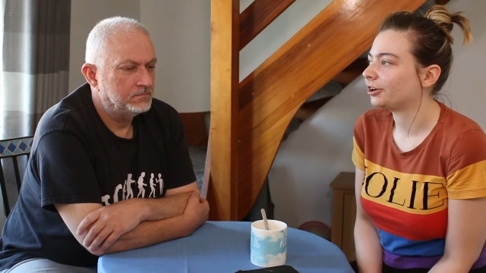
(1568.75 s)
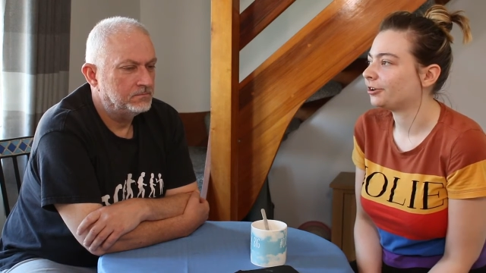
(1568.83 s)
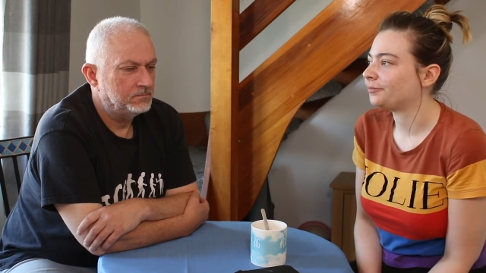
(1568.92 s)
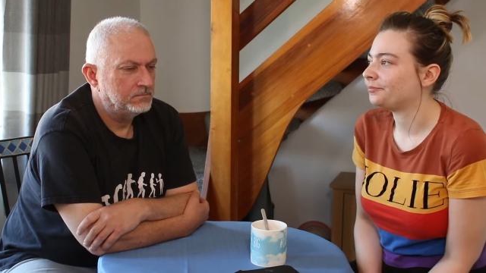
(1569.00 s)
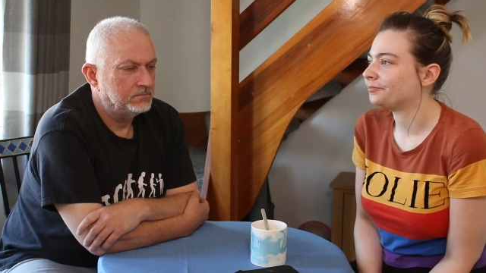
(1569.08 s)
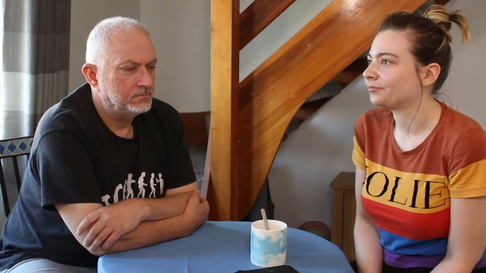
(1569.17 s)

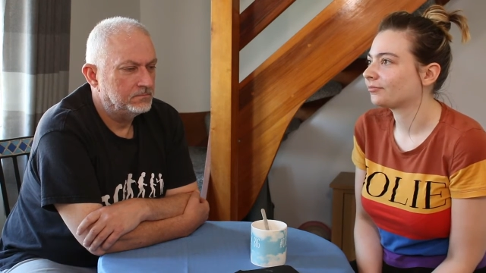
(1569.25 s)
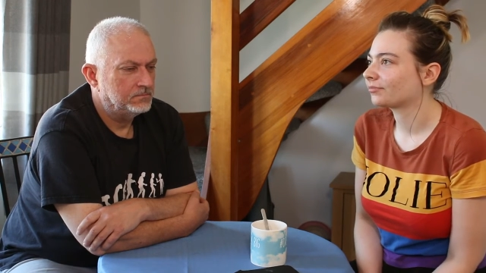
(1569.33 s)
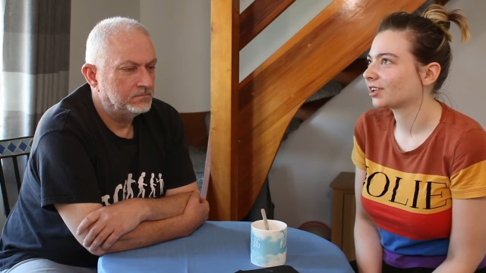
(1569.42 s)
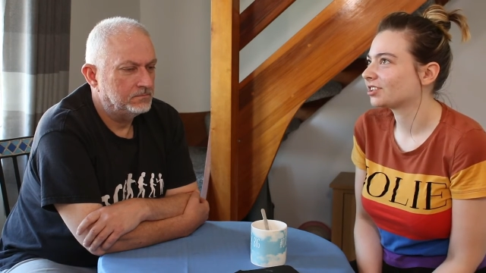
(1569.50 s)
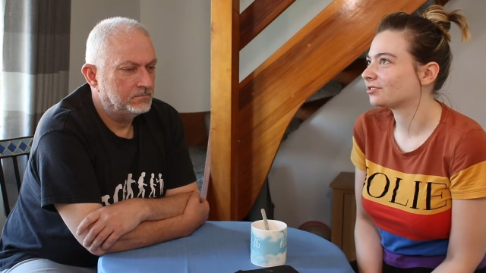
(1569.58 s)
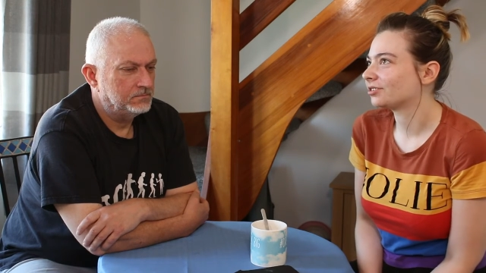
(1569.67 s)
Speaker 1: Um,
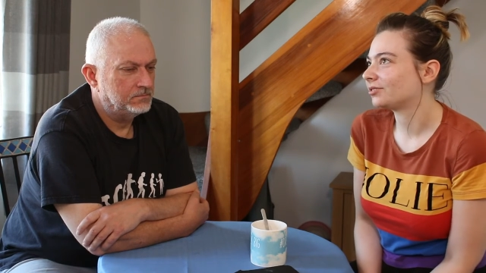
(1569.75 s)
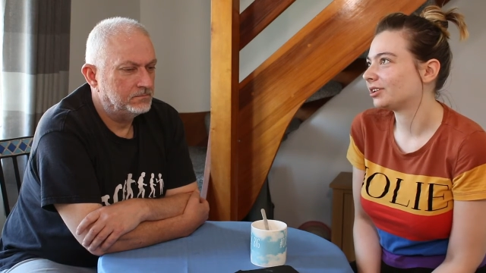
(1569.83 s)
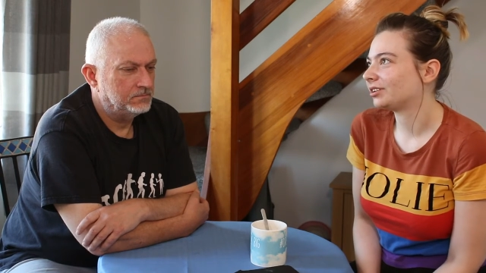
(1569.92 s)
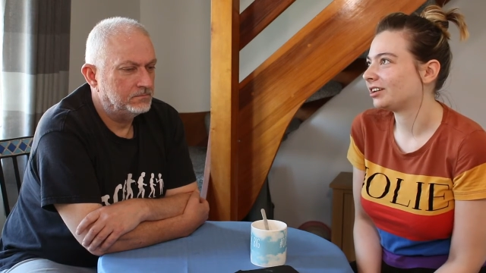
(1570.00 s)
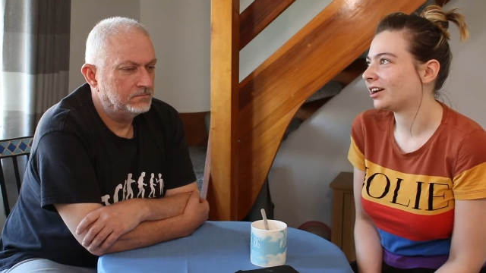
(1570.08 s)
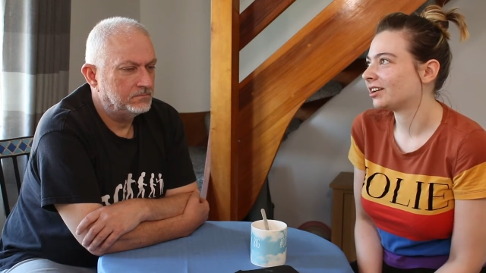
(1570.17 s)
so I
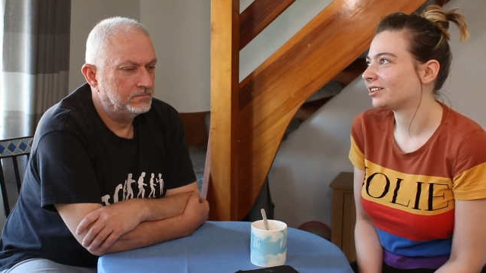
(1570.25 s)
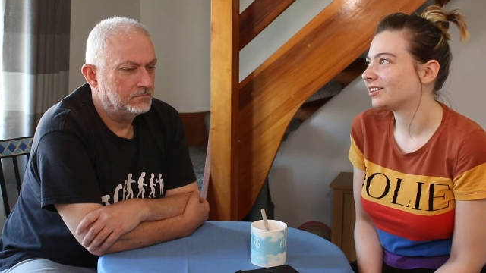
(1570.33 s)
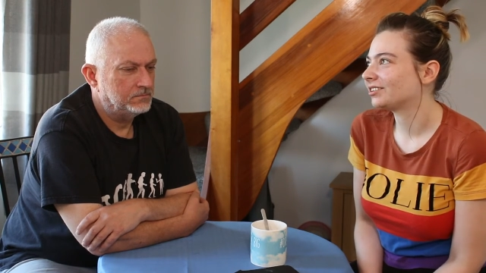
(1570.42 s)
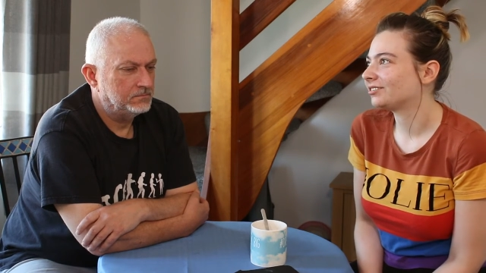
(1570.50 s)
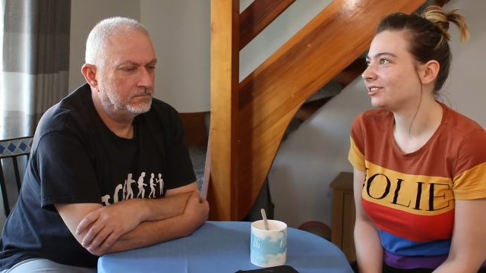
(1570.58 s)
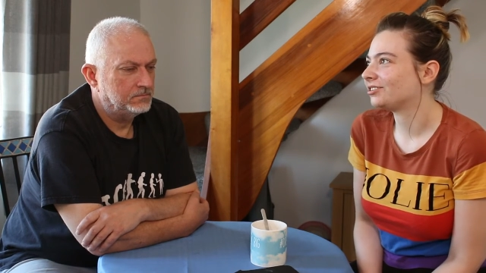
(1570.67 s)
think yeah,
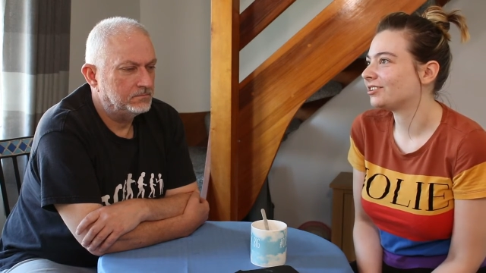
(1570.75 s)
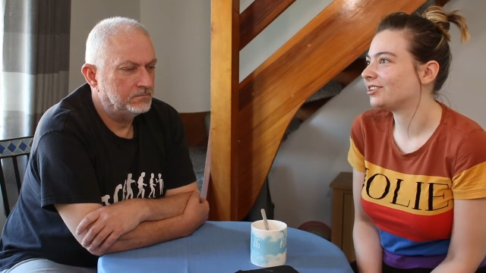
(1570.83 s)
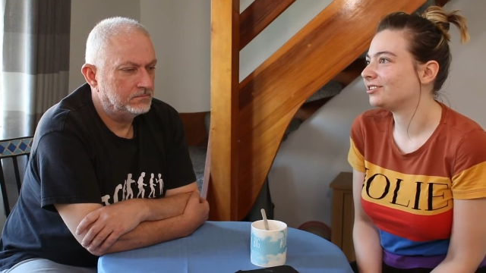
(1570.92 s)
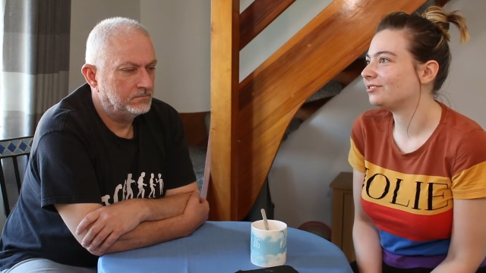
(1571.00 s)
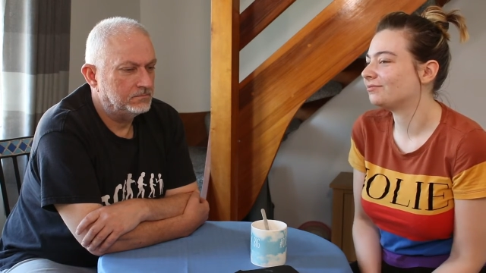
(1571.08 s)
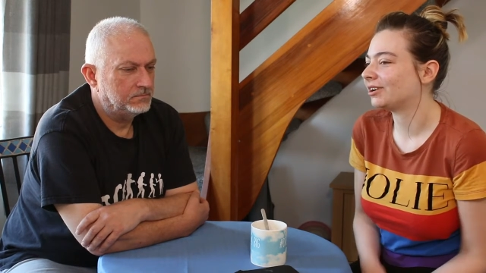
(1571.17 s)
you
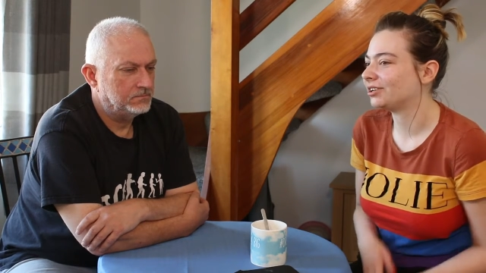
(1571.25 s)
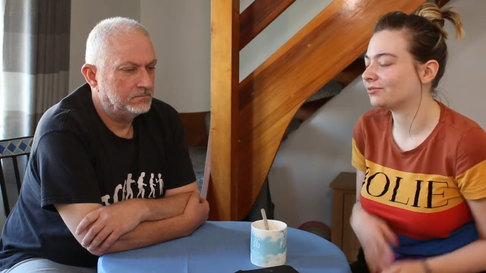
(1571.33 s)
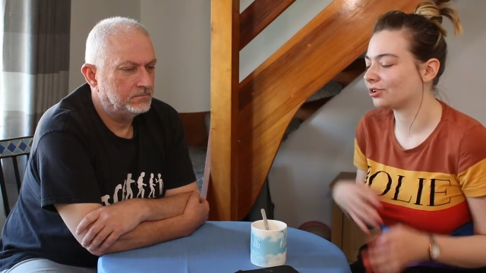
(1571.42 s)
when